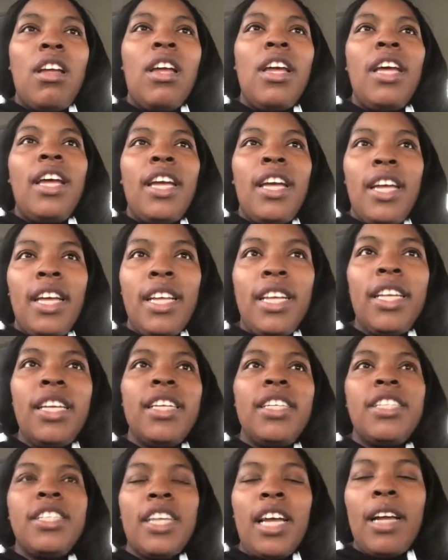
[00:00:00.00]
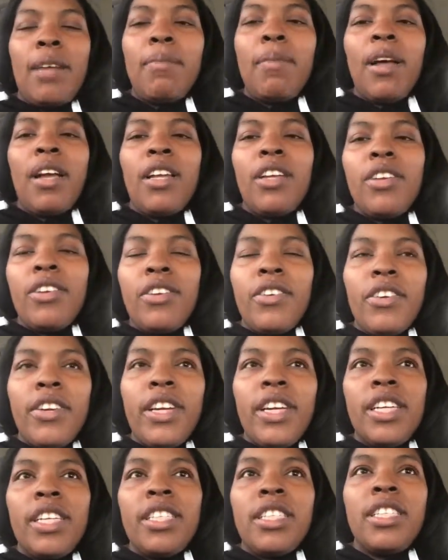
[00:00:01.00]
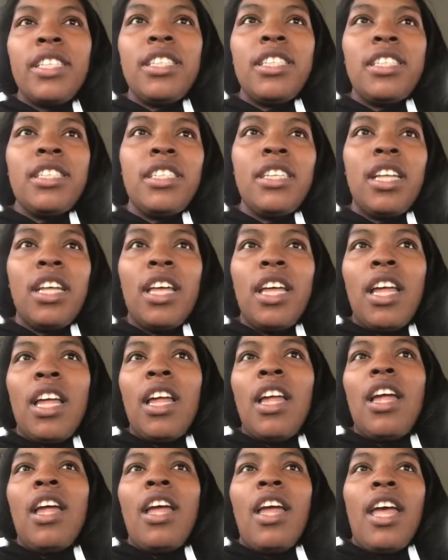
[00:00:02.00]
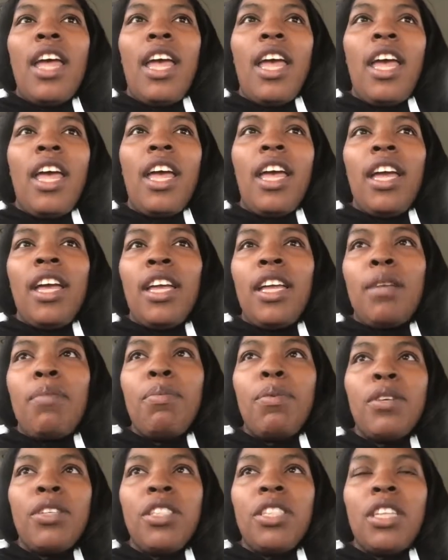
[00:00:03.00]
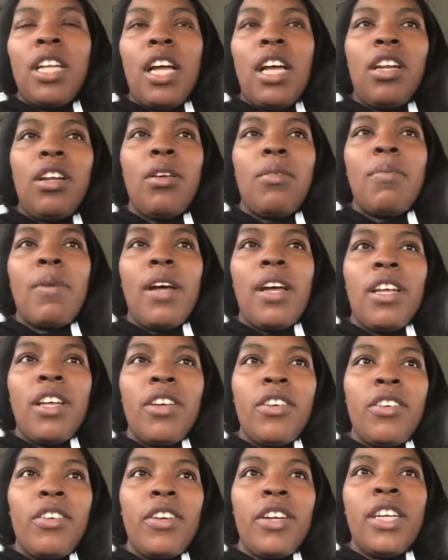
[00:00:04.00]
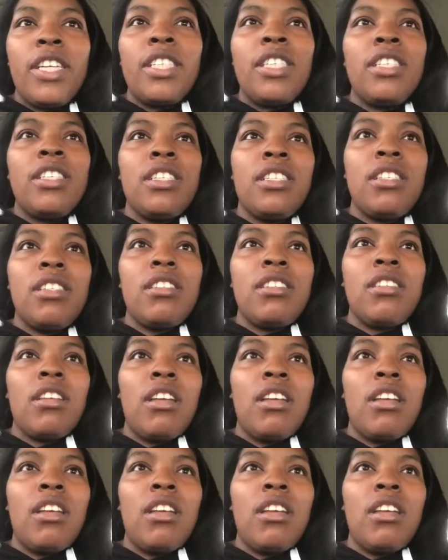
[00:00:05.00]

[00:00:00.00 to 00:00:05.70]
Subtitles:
he checked my uterus, and he pushed down on my uterus,